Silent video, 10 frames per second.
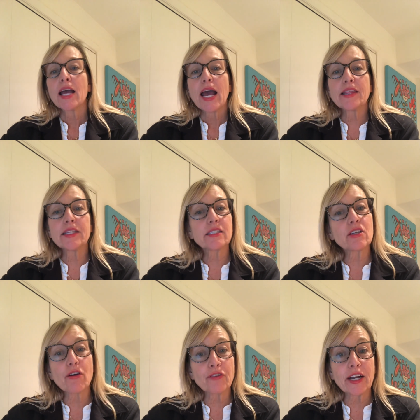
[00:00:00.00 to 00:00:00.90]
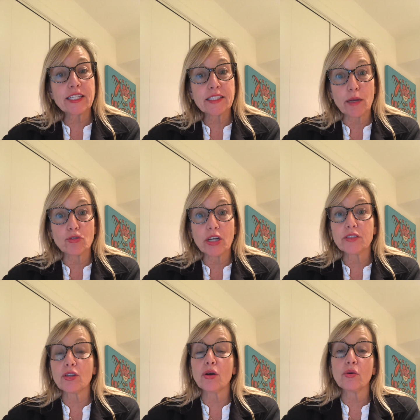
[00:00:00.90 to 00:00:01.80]
And this can go for any subject.
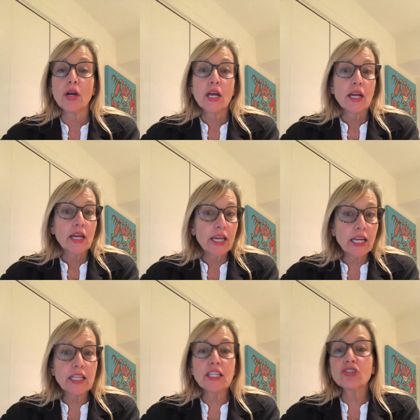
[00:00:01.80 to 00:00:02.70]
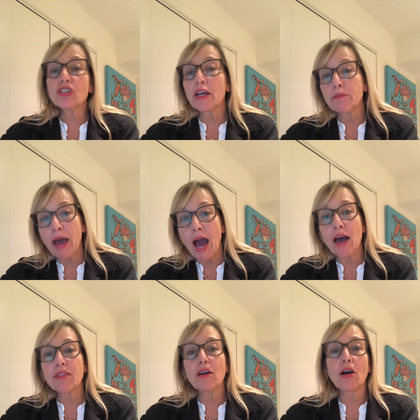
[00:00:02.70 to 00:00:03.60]
So English and
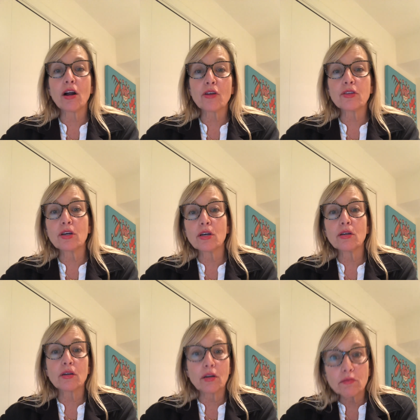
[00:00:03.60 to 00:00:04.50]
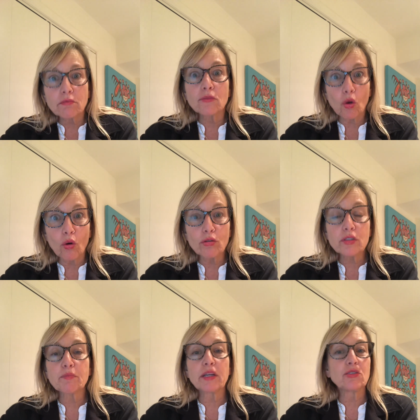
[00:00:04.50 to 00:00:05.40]
math are the goals,
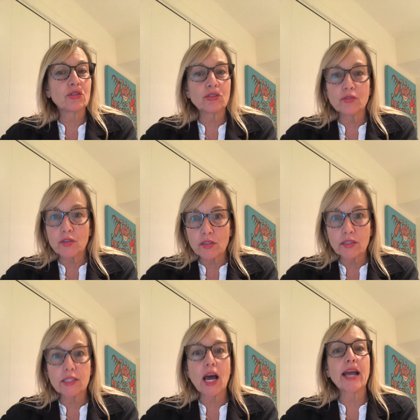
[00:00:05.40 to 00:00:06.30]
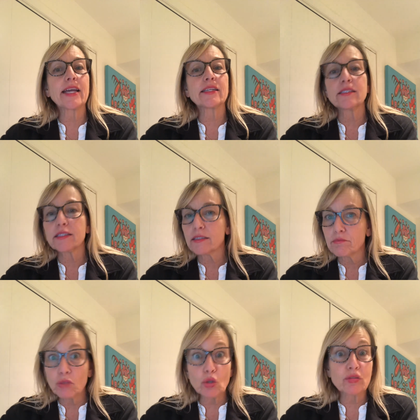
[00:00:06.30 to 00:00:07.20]
but you can use this in science,
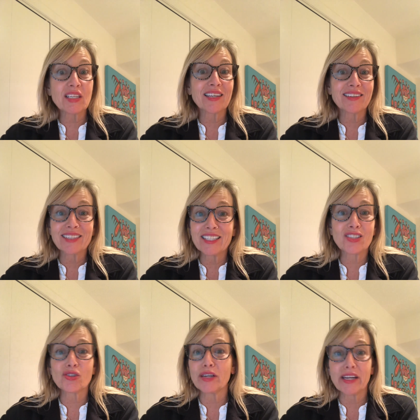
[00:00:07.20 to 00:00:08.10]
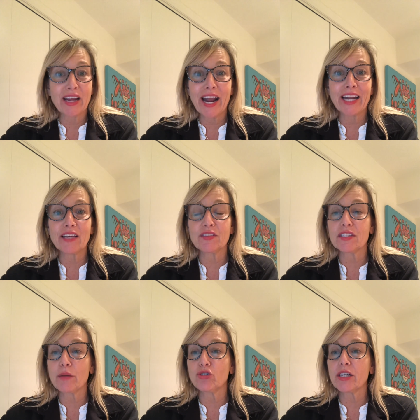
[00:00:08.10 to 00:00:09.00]
music, history, any of the
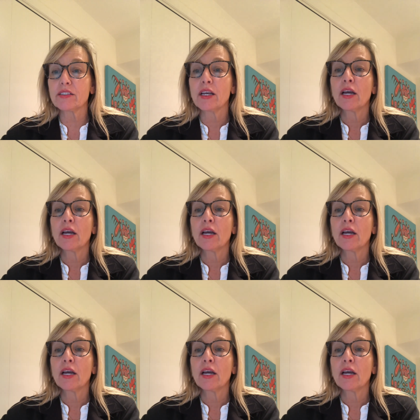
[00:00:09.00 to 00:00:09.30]
subjects.